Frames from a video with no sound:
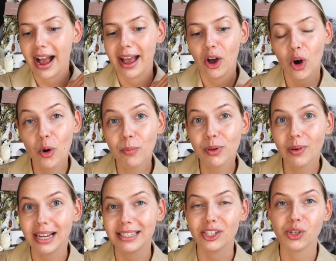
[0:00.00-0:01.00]
I hope you
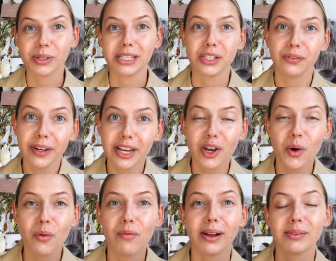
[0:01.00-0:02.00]
guys enjoyed this
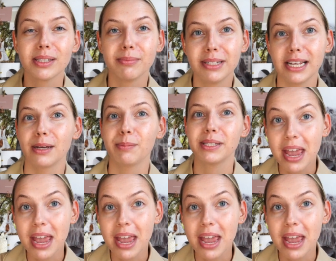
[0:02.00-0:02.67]
video, found some tips.